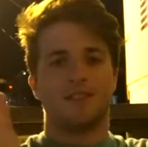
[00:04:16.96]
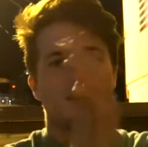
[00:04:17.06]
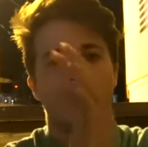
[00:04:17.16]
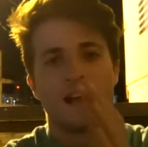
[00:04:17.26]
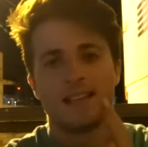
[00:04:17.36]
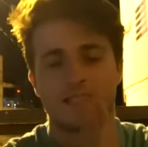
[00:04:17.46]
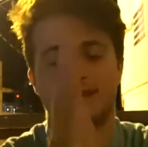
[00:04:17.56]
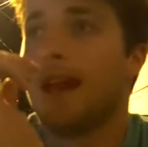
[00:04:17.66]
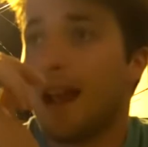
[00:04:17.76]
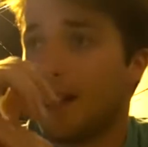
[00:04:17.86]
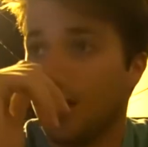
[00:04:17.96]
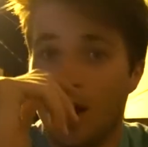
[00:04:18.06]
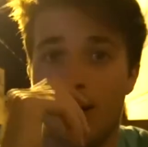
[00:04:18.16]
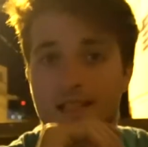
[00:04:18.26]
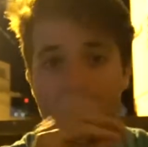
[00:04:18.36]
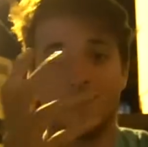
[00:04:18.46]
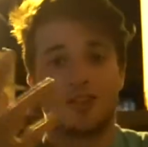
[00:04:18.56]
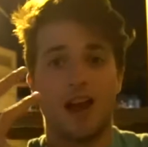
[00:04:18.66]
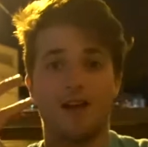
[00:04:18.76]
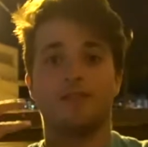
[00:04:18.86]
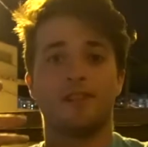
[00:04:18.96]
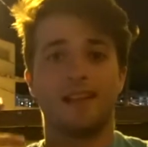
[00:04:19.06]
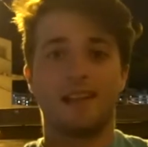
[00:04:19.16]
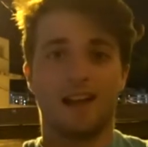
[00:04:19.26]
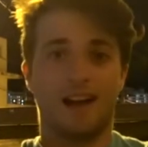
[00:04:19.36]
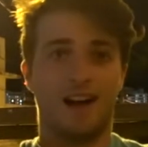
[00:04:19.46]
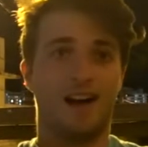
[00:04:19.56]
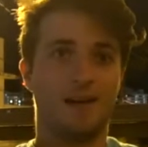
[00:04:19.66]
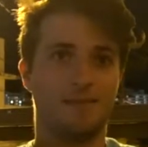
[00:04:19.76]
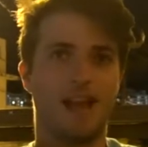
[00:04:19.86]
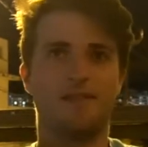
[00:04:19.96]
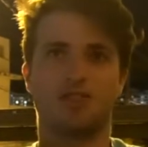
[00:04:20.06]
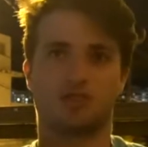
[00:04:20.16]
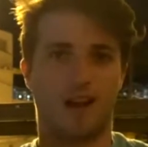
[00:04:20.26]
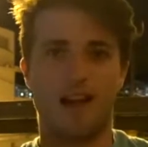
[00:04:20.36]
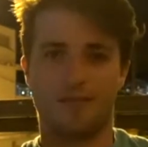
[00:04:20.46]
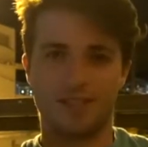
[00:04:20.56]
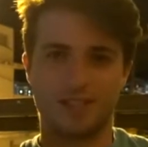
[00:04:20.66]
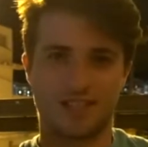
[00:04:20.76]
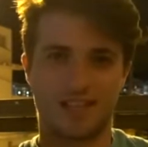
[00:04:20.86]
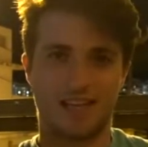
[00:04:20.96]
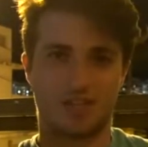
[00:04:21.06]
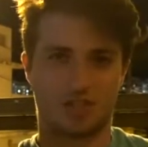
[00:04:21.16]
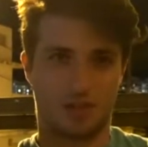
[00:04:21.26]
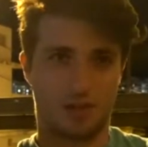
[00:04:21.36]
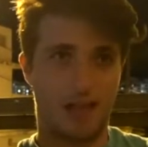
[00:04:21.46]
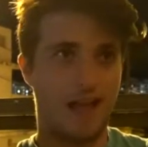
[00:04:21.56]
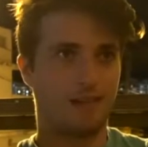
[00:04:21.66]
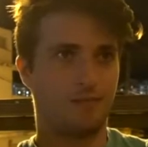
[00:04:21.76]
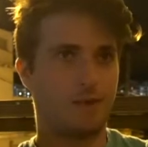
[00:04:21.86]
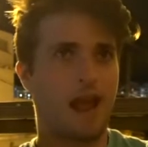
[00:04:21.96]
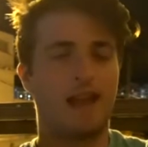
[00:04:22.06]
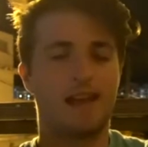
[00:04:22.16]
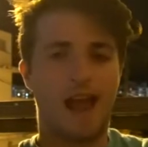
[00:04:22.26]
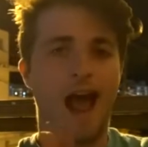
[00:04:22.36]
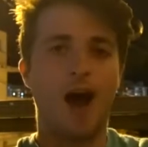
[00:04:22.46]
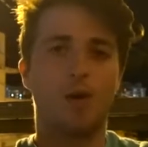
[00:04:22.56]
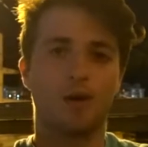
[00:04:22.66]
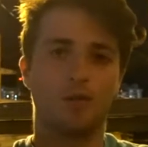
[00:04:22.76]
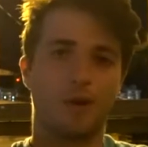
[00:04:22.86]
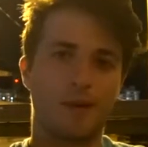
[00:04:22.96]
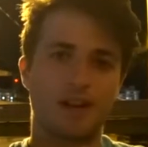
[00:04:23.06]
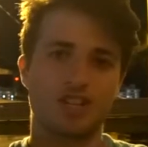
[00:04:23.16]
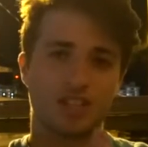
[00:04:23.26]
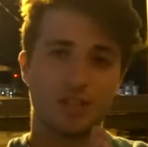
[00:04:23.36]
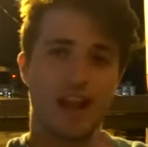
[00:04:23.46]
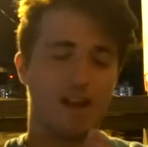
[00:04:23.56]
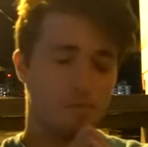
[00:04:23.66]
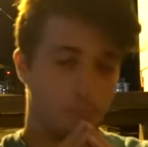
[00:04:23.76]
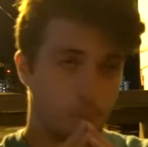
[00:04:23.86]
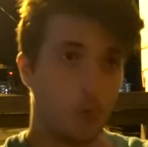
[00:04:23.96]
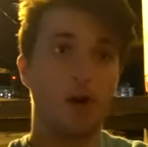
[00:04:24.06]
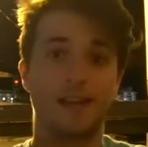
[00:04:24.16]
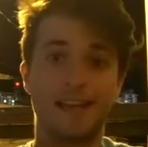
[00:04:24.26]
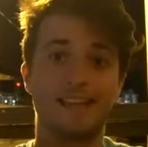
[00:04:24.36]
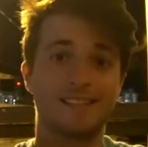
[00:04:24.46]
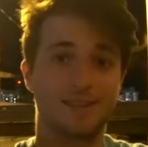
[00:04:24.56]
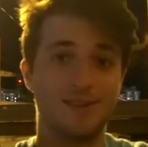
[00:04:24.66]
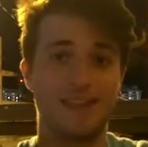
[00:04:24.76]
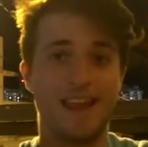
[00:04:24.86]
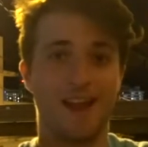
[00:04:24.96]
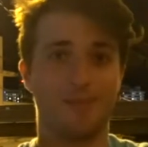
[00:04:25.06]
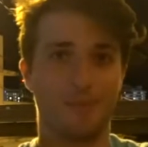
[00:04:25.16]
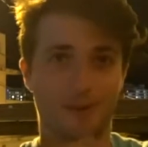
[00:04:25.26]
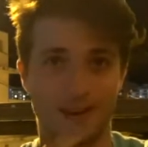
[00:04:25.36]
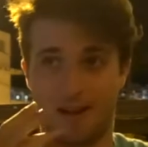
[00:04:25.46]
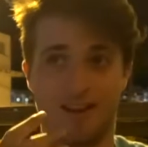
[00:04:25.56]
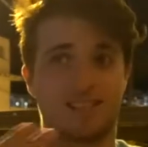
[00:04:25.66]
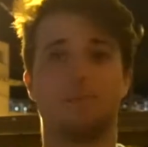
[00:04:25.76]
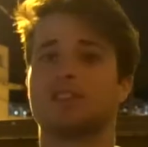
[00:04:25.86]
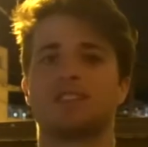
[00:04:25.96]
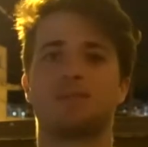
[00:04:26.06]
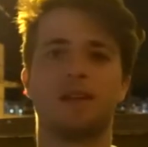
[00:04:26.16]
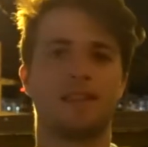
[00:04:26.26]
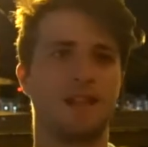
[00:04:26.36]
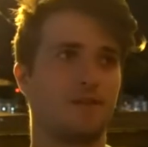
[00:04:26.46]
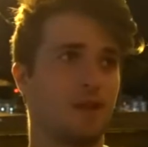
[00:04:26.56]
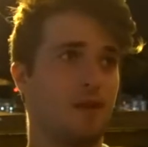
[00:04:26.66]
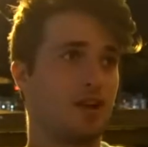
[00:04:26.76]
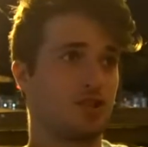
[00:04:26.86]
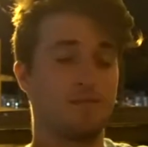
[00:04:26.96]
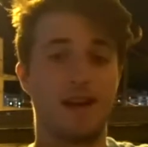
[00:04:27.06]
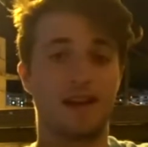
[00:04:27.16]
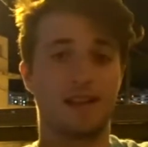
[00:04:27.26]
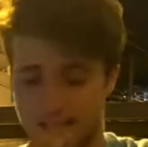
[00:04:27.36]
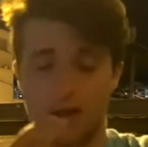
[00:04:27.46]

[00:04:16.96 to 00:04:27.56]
So guys, we had a long day of traveling. Not even traveling, we had an hour where we just literally had to book it to the airport. Honestly, we're just really thankful that we actually made it.